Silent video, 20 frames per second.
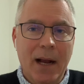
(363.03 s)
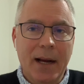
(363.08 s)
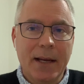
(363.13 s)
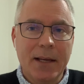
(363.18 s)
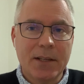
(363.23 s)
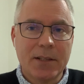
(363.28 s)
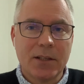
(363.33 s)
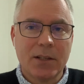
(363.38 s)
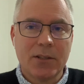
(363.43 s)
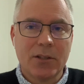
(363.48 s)

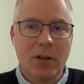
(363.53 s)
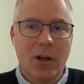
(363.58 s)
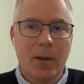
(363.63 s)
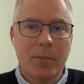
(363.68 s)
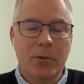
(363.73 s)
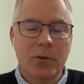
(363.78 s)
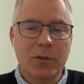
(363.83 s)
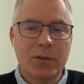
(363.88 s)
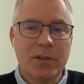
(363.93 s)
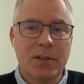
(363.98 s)
his
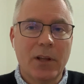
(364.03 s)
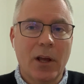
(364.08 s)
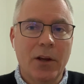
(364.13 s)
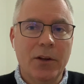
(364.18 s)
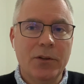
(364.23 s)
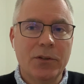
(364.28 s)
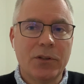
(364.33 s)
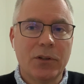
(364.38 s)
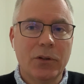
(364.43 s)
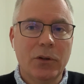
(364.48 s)
disciples
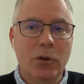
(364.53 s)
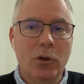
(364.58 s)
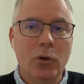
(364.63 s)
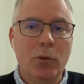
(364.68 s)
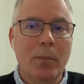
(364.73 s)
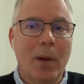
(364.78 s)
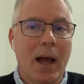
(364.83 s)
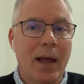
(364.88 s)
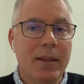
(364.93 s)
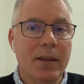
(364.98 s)
those
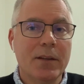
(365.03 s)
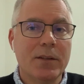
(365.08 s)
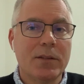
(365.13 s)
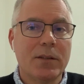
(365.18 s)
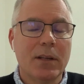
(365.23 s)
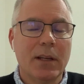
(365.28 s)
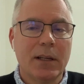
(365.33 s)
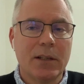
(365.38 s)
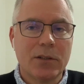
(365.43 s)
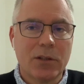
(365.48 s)
whom
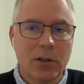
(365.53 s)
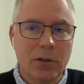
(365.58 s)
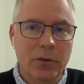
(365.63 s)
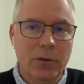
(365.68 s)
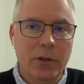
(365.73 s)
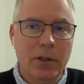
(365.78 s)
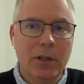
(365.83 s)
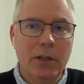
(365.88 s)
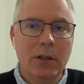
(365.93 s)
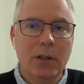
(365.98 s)
others
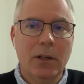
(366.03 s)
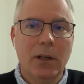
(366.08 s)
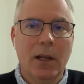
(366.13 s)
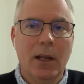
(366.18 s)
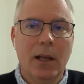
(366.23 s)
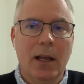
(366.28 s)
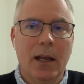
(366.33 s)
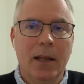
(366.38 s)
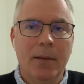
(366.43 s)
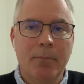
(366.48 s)
excluded
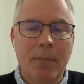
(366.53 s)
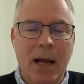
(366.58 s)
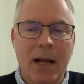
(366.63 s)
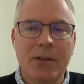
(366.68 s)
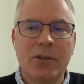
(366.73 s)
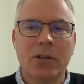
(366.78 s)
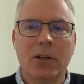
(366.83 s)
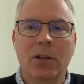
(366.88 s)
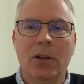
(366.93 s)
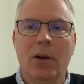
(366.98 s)
and
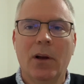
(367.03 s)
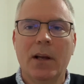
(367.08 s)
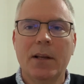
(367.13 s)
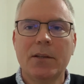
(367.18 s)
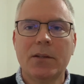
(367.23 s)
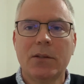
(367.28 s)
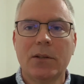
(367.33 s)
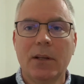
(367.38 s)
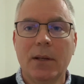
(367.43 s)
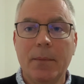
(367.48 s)

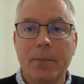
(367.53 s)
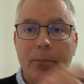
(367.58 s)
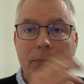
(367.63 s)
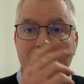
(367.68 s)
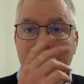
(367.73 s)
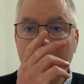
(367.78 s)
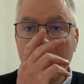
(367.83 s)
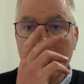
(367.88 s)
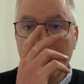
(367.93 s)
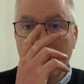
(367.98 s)
marginalised.
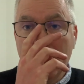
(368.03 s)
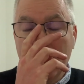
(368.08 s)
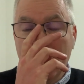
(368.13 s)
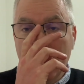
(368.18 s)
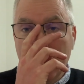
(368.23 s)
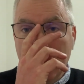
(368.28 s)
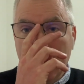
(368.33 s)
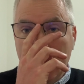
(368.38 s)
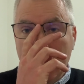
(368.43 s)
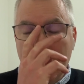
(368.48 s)

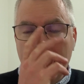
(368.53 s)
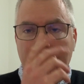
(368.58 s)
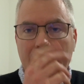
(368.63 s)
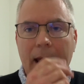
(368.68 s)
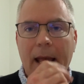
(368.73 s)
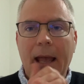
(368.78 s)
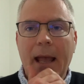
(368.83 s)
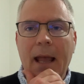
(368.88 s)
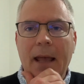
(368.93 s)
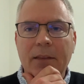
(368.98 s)

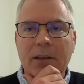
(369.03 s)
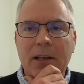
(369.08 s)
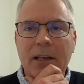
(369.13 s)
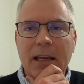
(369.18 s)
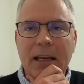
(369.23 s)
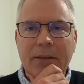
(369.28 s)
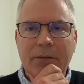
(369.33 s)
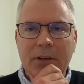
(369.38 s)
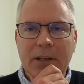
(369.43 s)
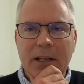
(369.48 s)
And that
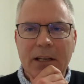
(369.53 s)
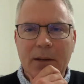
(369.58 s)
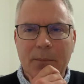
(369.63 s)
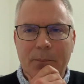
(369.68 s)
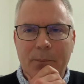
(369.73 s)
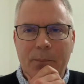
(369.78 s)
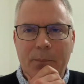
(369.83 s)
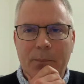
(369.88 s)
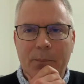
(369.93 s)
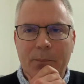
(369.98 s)
even in
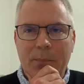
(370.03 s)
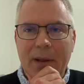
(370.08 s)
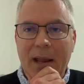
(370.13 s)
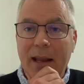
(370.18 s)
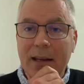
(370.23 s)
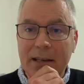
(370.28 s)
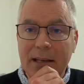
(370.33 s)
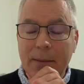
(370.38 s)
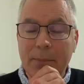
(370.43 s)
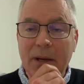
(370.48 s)
a
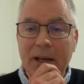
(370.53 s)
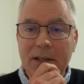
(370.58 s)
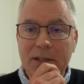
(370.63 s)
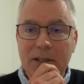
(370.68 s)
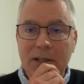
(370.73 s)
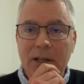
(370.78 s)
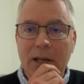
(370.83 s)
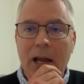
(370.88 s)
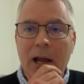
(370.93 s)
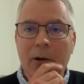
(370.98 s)
pandemic
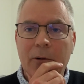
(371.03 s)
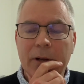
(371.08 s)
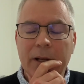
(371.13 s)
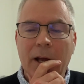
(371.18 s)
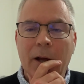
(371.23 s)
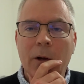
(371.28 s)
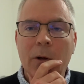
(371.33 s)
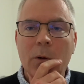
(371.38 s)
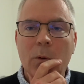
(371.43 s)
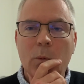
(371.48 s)

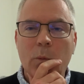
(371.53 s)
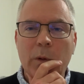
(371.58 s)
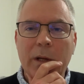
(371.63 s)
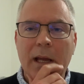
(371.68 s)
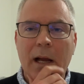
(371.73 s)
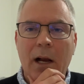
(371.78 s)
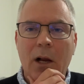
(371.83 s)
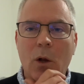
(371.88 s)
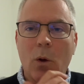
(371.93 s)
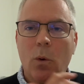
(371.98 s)
scenario, we
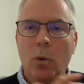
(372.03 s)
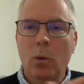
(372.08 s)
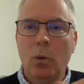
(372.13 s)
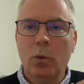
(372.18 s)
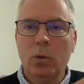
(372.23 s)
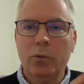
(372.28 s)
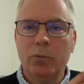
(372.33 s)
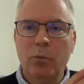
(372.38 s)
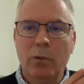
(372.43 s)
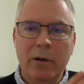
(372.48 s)
are
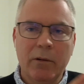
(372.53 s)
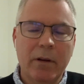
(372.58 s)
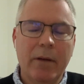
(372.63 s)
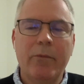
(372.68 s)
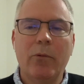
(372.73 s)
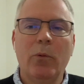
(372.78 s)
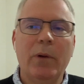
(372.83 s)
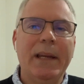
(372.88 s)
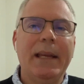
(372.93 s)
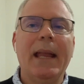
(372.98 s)
called wherever
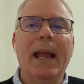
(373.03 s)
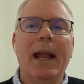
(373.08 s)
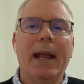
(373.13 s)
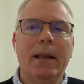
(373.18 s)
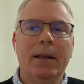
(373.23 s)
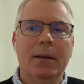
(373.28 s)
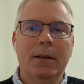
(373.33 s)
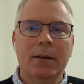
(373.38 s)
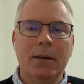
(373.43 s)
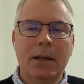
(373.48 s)
we
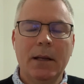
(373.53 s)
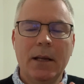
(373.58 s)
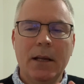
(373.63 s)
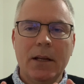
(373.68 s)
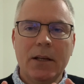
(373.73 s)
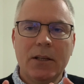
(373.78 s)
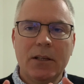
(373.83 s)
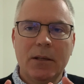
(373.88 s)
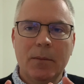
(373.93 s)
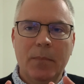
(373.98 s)
can
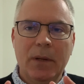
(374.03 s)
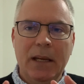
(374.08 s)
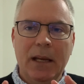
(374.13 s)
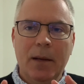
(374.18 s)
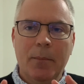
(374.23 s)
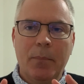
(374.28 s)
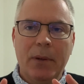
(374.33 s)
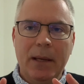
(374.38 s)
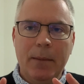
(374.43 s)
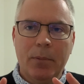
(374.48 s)
to be a
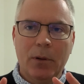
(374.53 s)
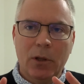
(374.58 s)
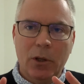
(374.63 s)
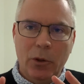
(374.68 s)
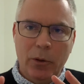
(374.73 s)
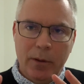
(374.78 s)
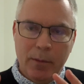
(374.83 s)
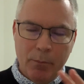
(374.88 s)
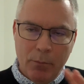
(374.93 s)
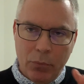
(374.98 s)
people
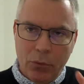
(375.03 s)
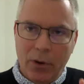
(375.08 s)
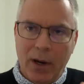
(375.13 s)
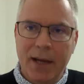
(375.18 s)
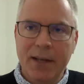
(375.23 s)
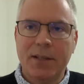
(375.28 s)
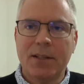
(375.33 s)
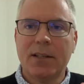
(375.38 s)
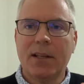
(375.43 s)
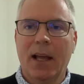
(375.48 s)
who
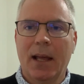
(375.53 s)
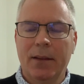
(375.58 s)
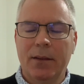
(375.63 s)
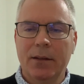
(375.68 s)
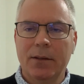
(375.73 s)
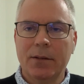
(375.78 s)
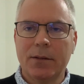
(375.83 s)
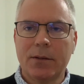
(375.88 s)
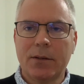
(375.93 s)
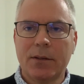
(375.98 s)
embrace
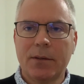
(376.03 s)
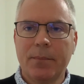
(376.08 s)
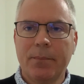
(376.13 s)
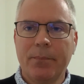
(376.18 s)
others.